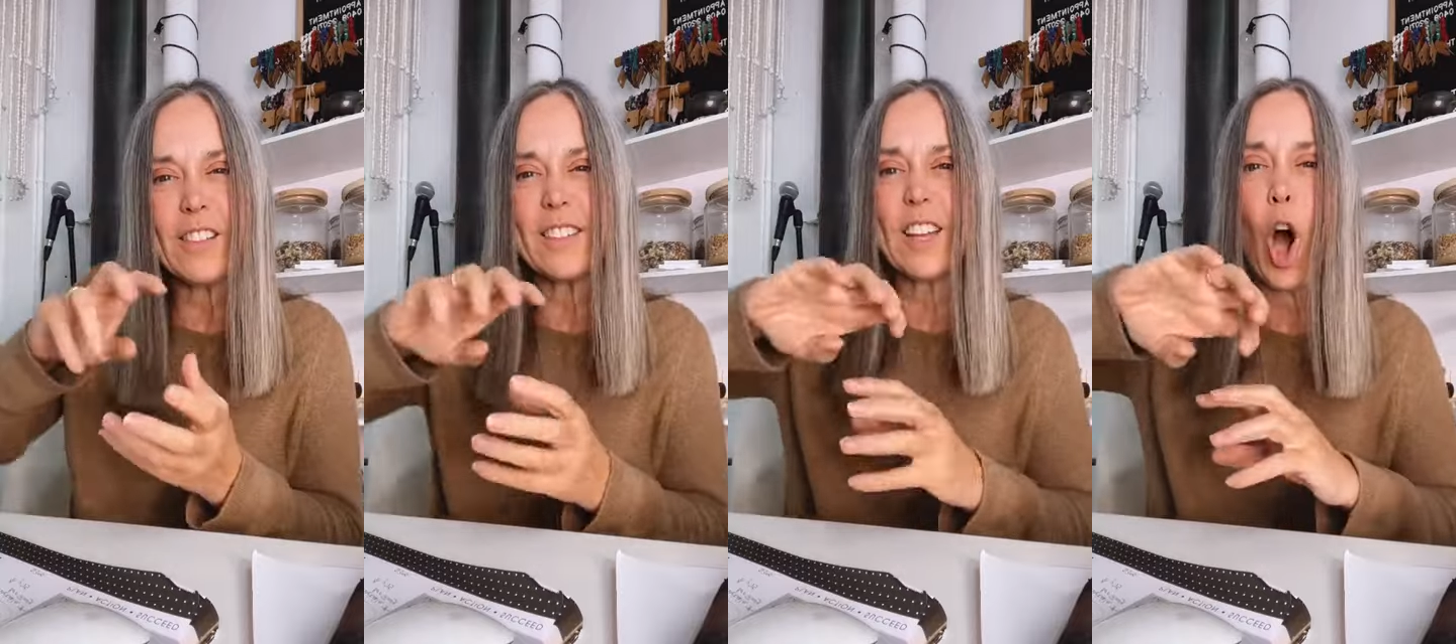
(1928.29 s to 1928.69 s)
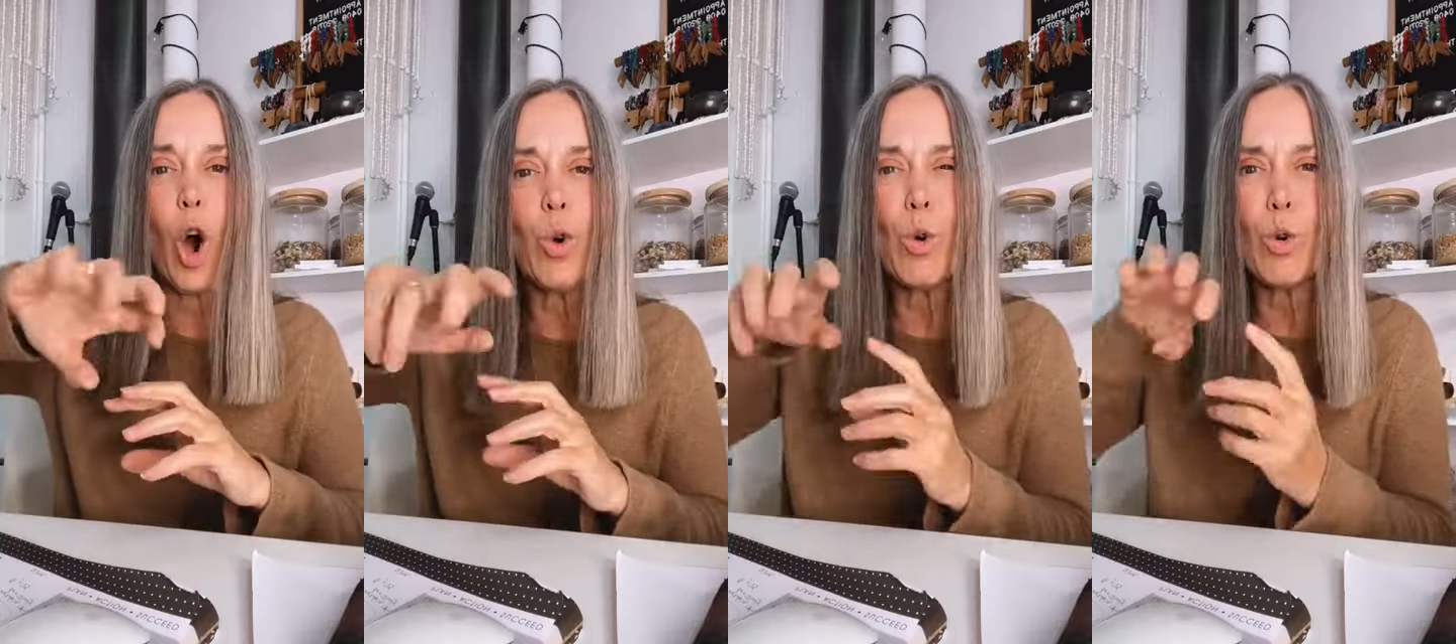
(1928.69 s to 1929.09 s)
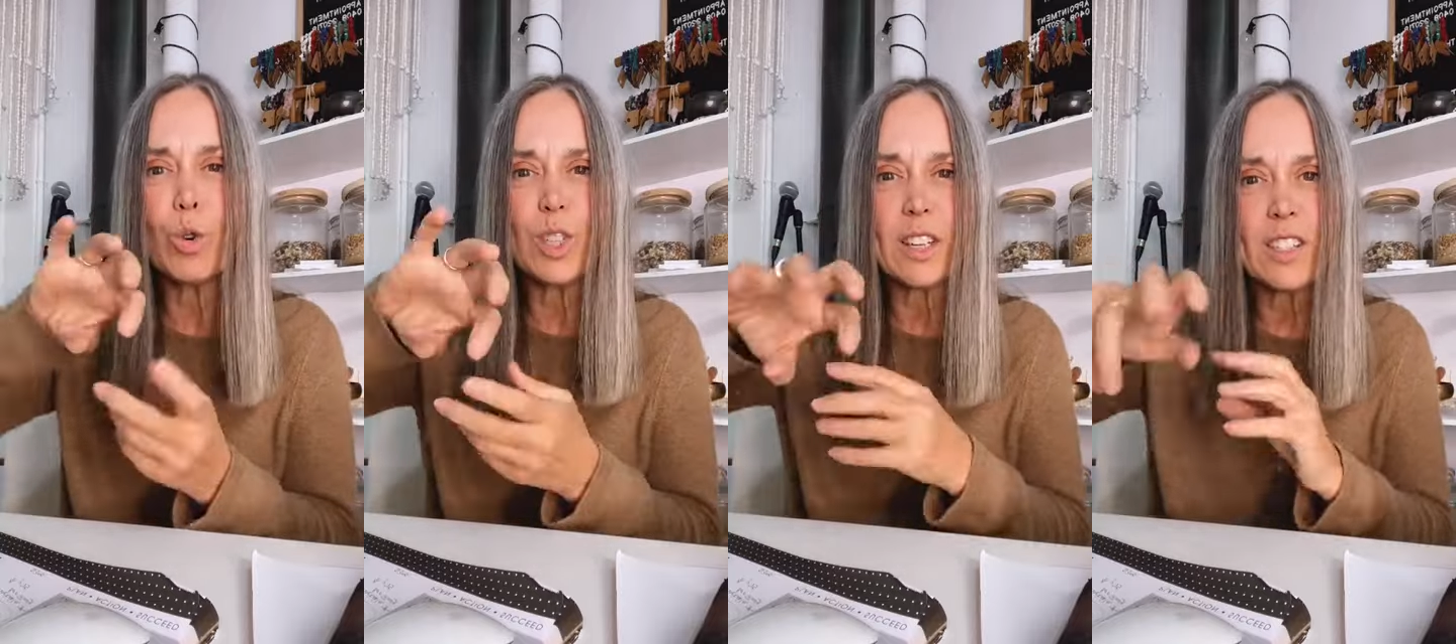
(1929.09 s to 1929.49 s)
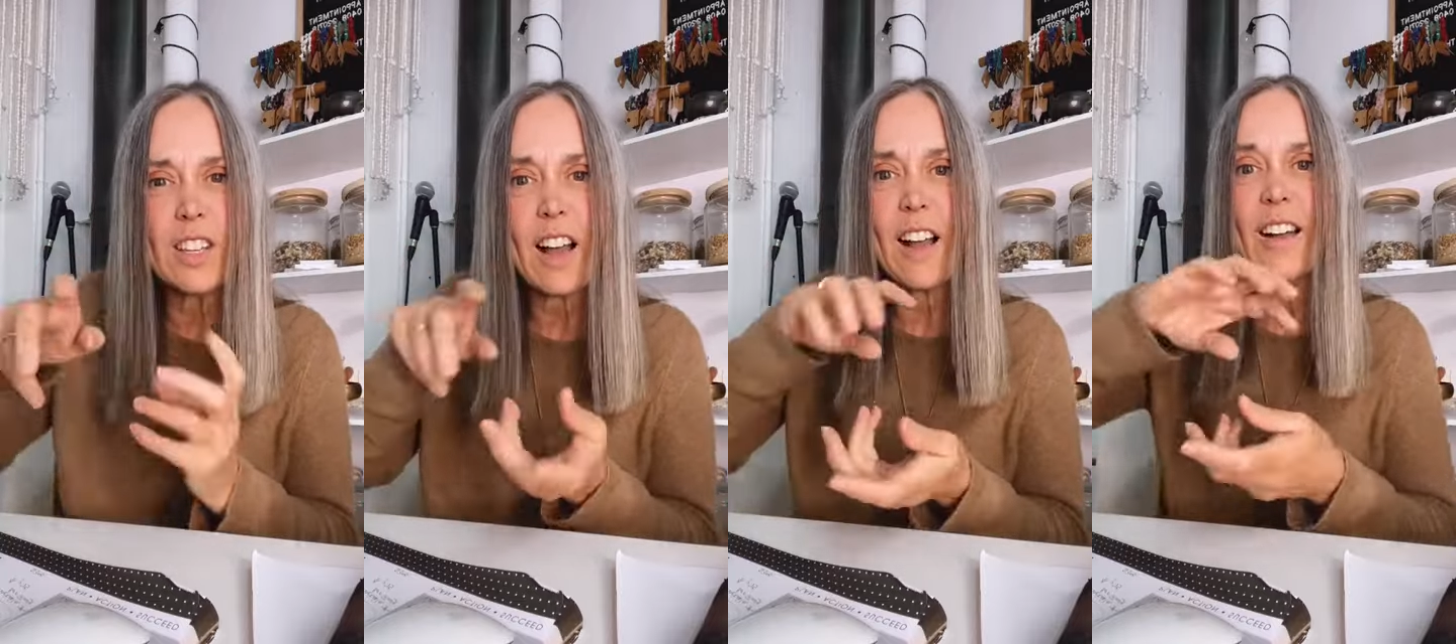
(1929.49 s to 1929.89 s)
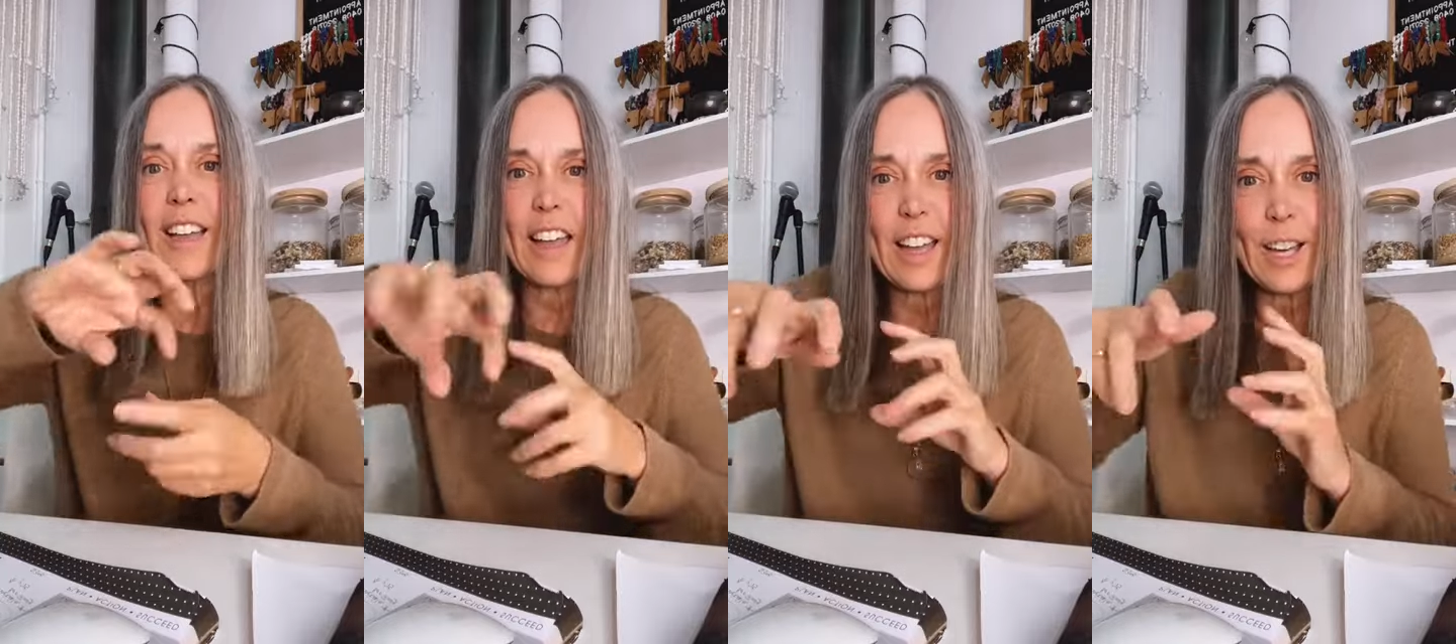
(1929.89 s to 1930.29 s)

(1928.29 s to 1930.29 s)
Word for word: this old dark